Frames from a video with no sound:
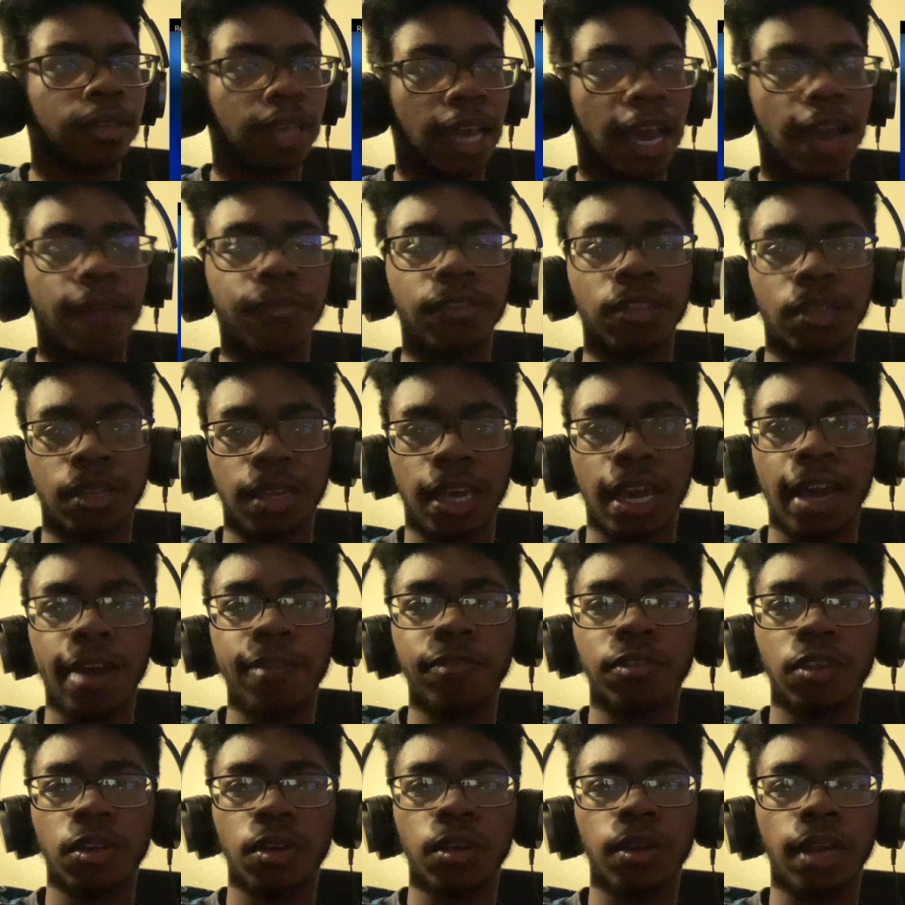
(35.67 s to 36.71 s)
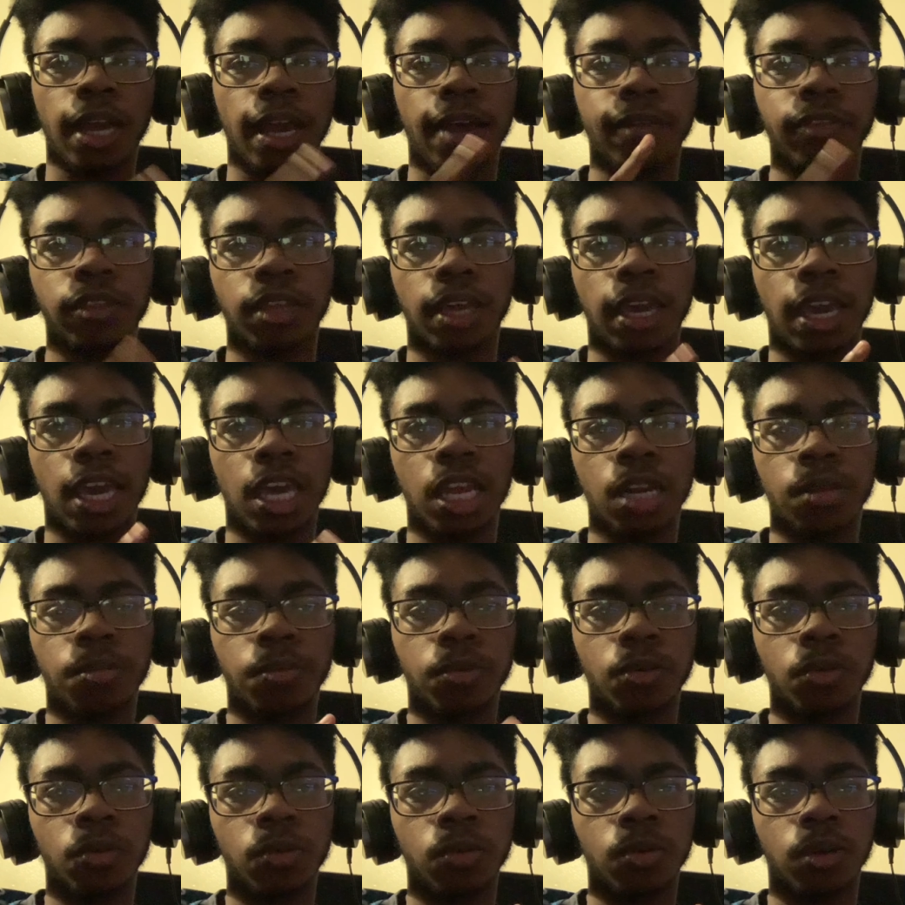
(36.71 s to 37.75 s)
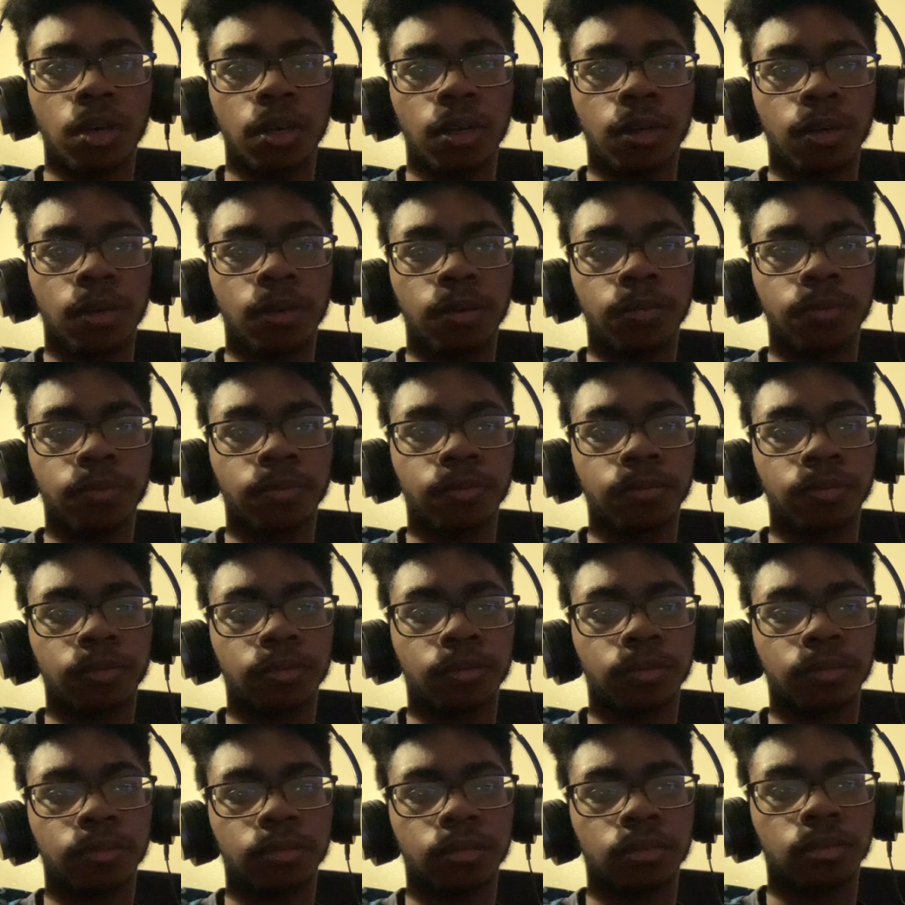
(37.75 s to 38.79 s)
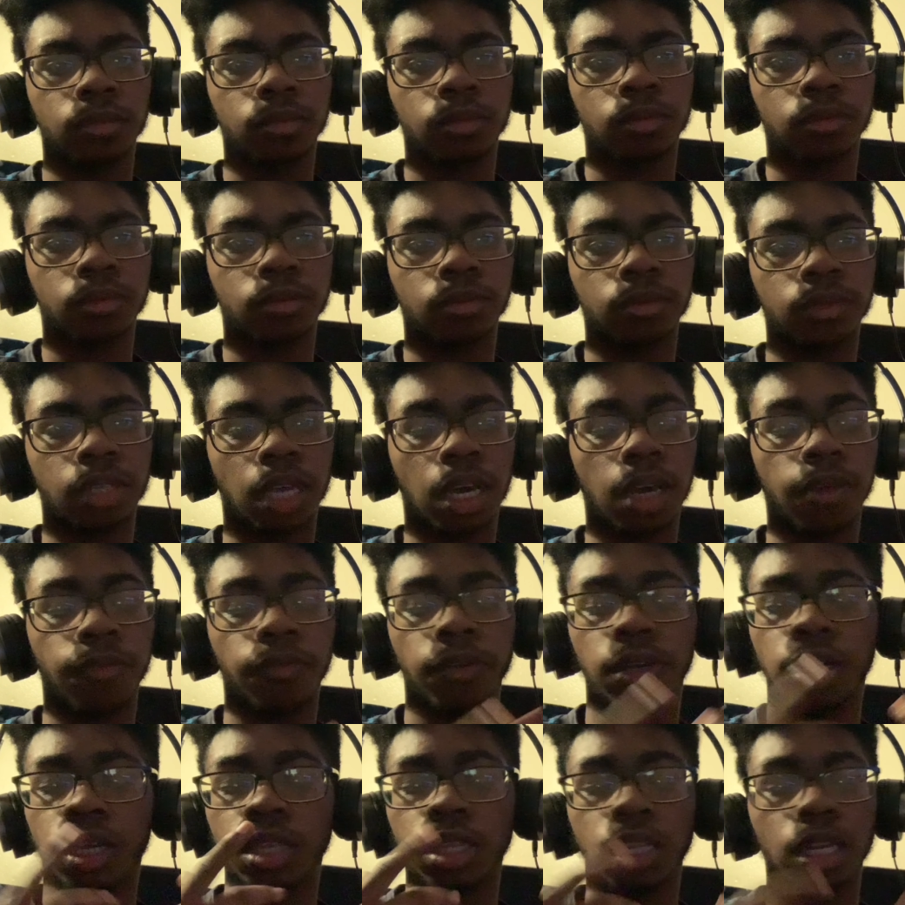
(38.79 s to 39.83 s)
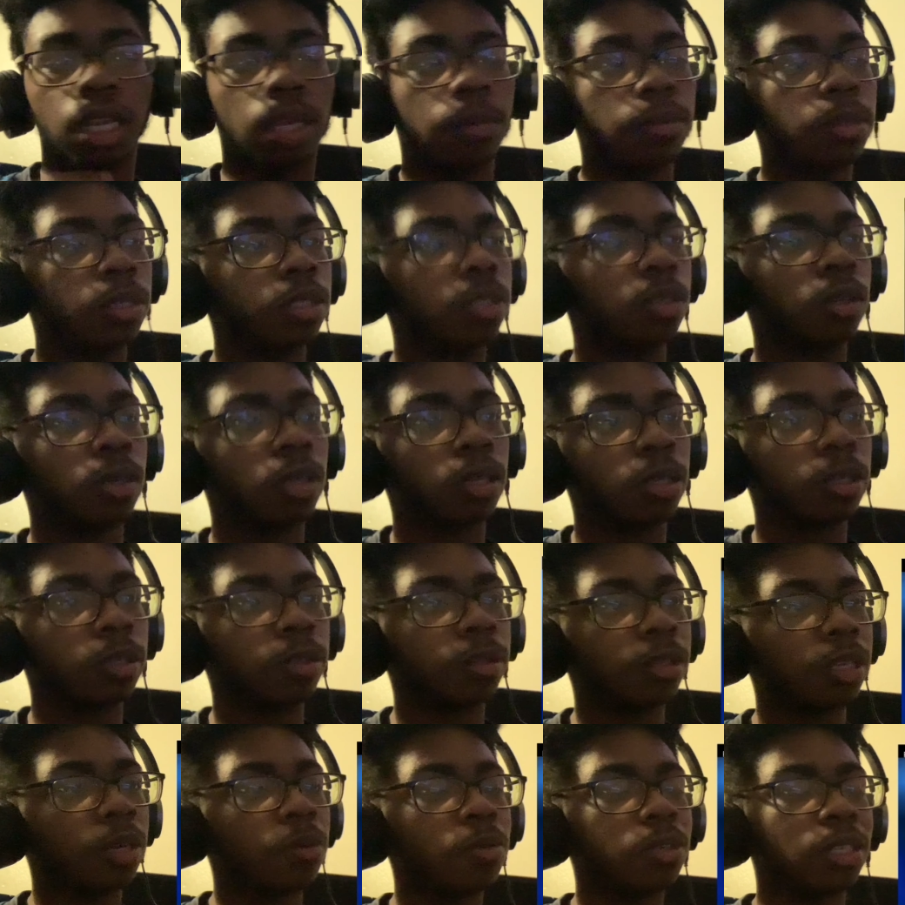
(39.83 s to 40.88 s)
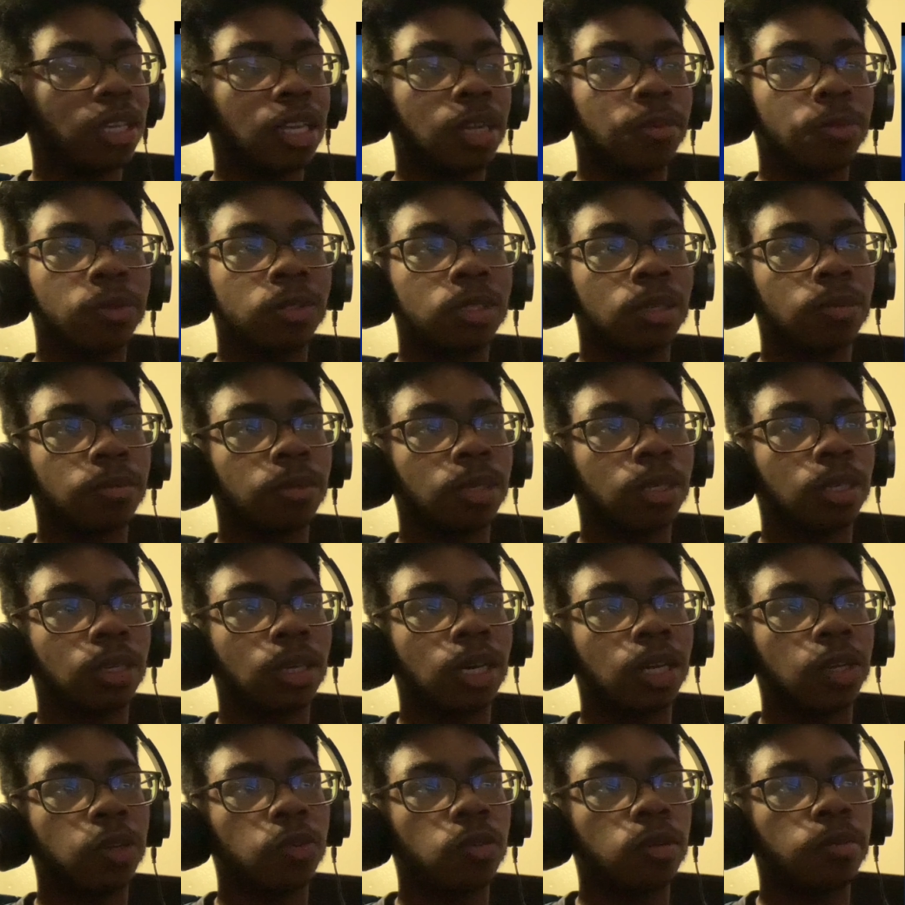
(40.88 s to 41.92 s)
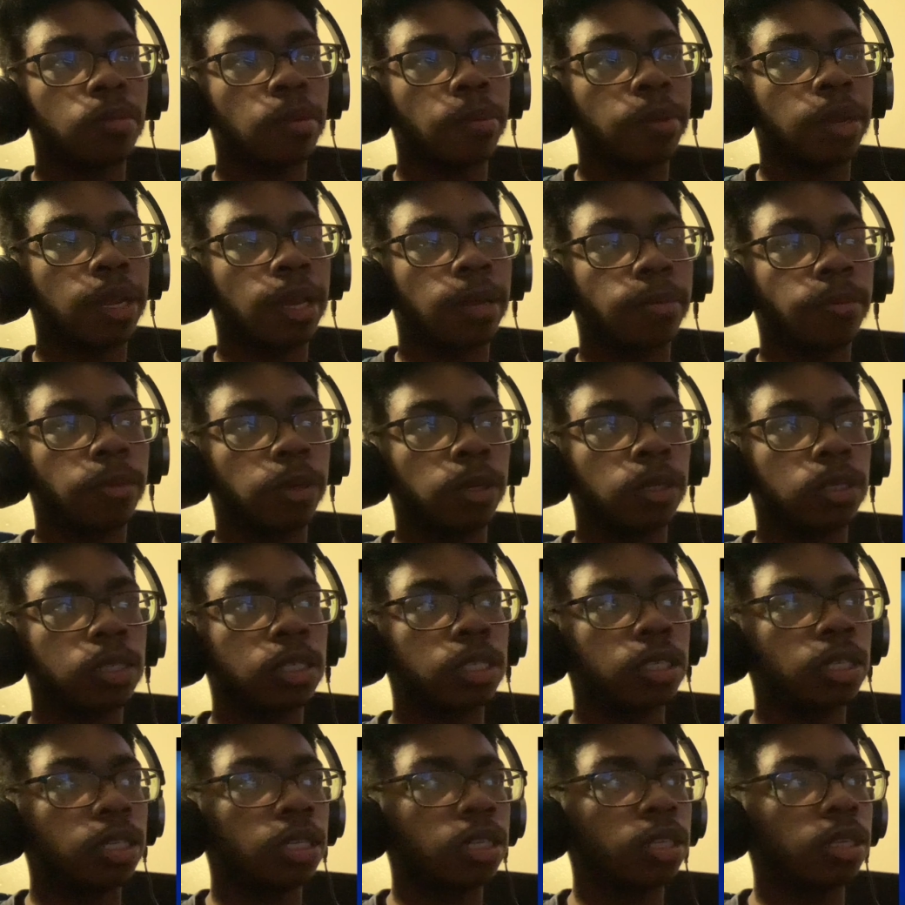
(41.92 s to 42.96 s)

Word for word: After the, after after Animal, um, I forgot the name of the song. It was Animal something. Now I do remember that much.